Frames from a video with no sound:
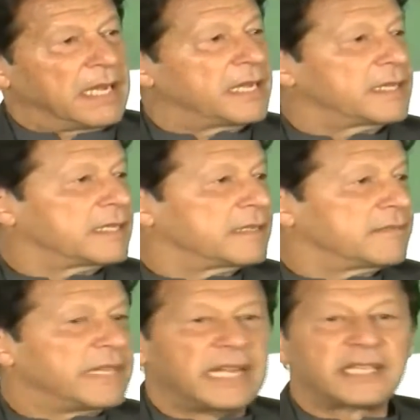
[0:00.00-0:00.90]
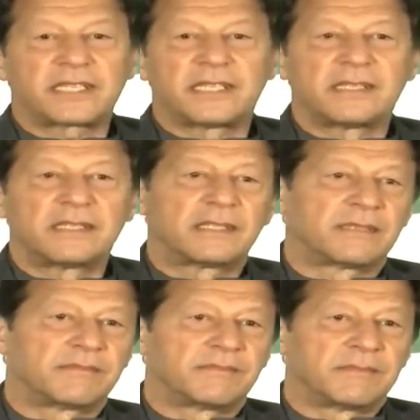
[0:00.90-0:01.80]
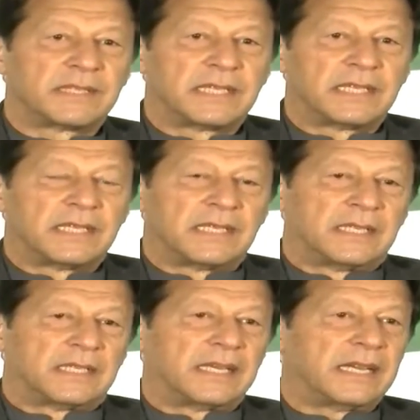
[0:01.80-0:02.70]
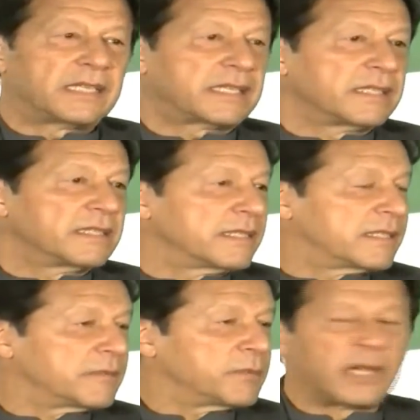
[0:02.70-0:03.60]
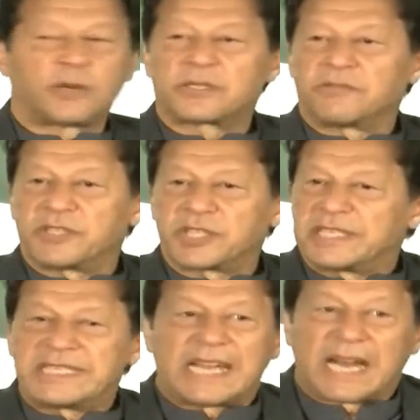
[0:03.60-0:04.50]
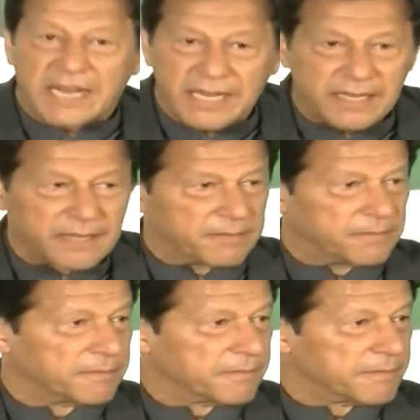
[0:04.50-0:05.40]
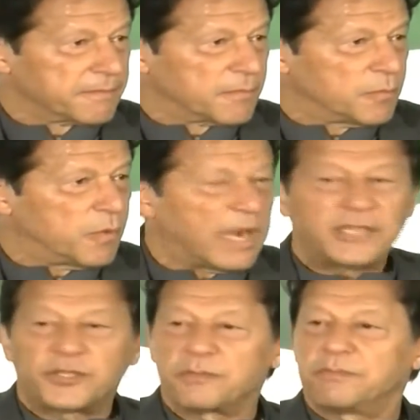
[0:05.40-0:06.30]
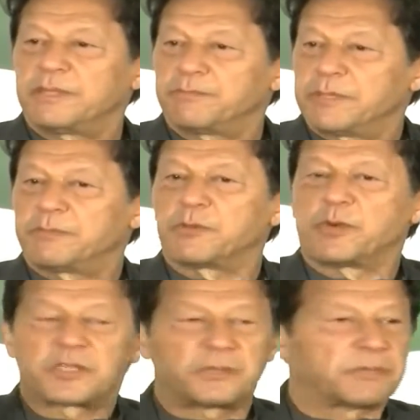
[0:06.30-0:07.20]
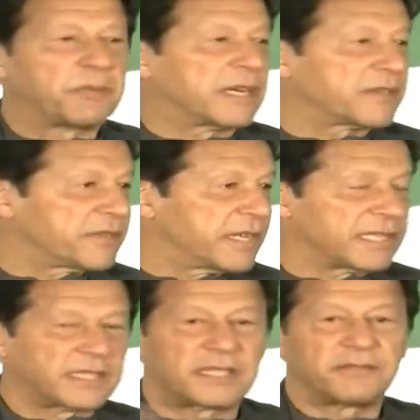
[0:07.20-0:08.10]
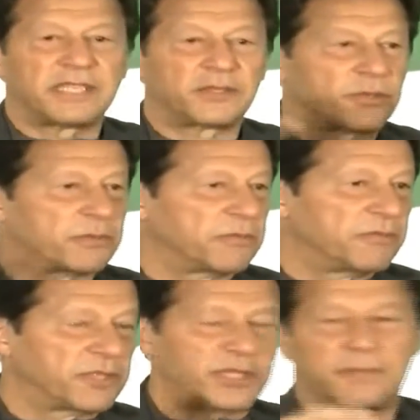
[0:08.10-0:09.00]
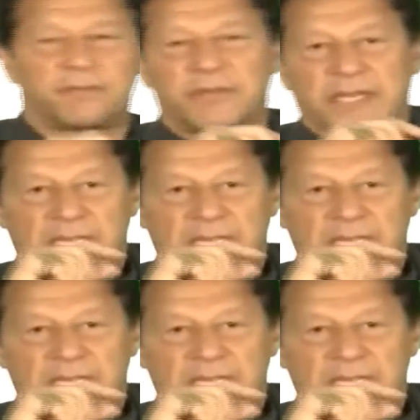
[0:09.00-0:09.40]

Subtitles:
And nations without a vision die. Why should people want to be part of a nation if there's no vision?